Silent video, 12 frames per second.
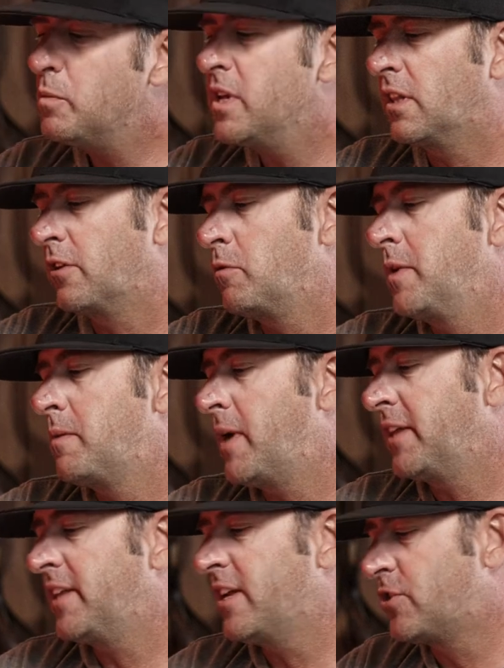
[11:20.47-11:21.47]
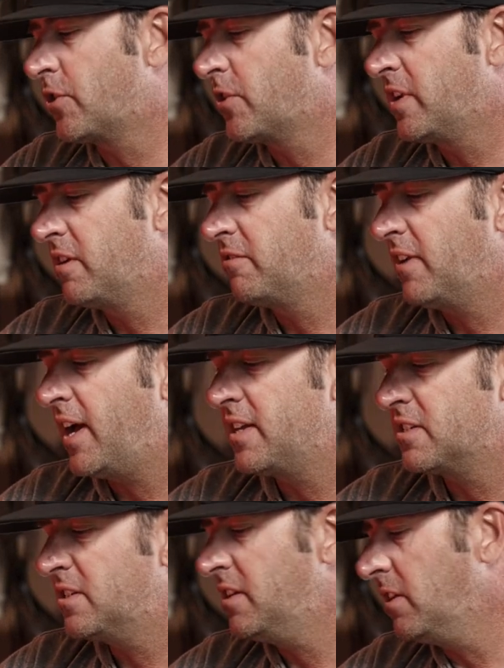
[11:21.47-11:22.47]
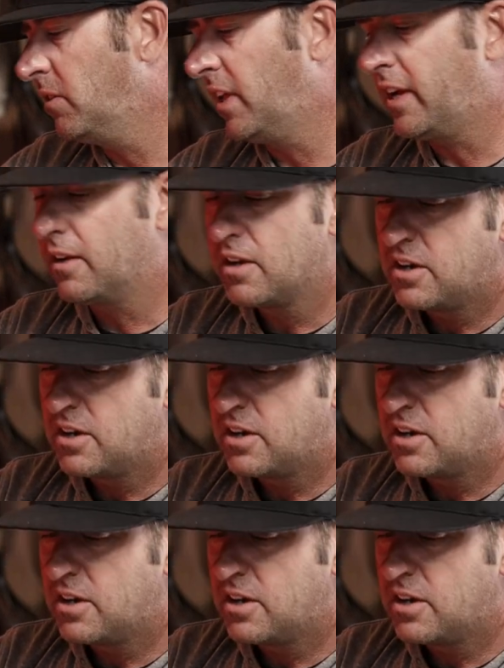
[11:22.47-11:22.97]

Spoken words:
me a little bit about that journey of, as like